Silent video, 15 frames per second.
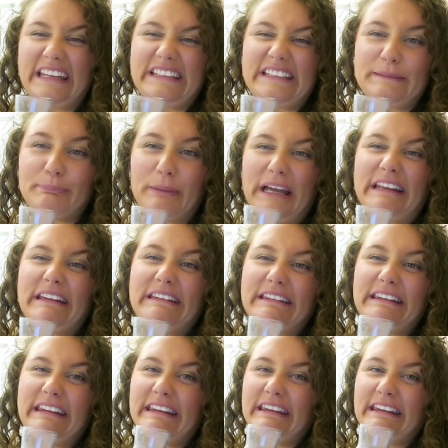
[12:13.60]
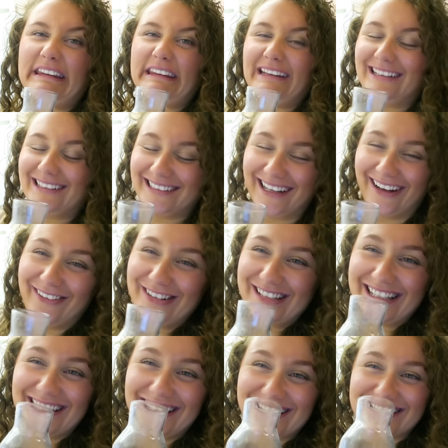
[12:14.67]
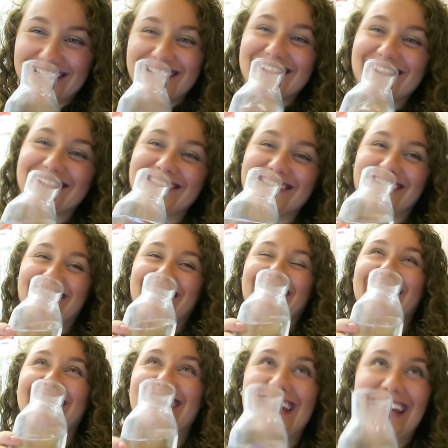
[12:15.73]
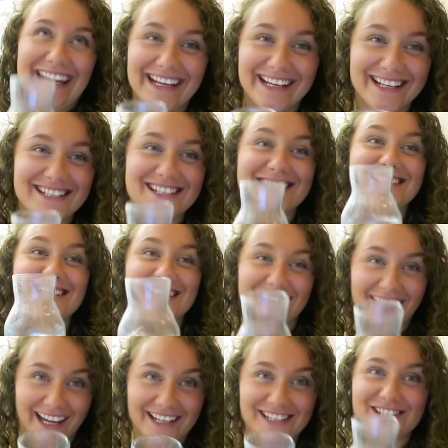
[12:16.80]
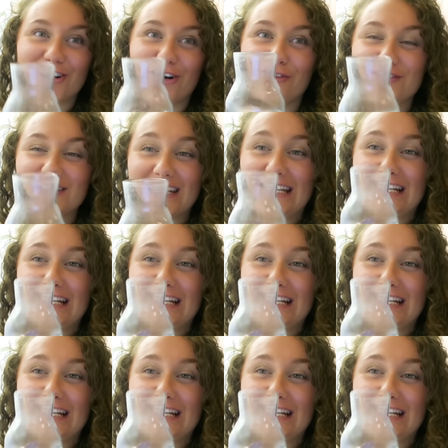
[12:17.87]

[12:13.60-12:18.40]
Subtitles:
It's spicy. Have you seen that TikTok? I need to get off